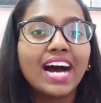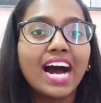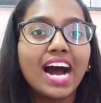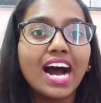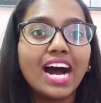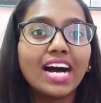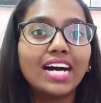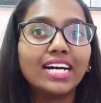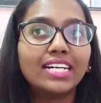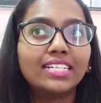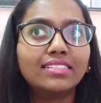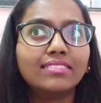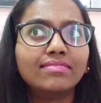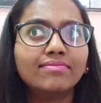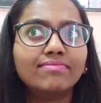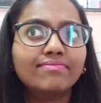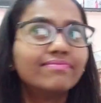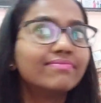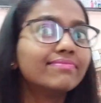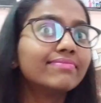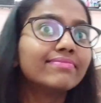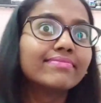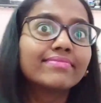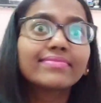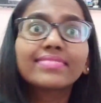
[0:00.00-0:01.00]
uh,
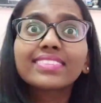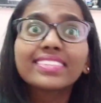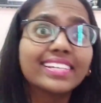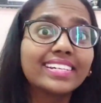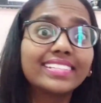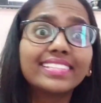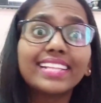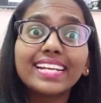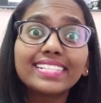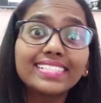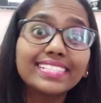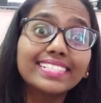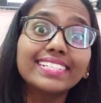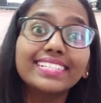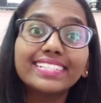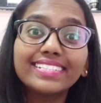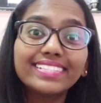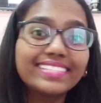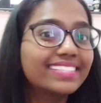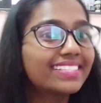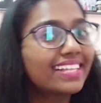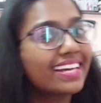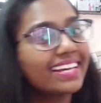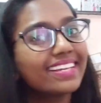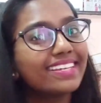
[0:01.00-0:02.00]
that's
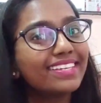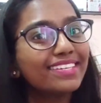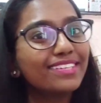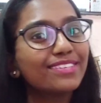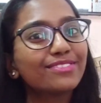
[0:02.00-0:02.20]
it thank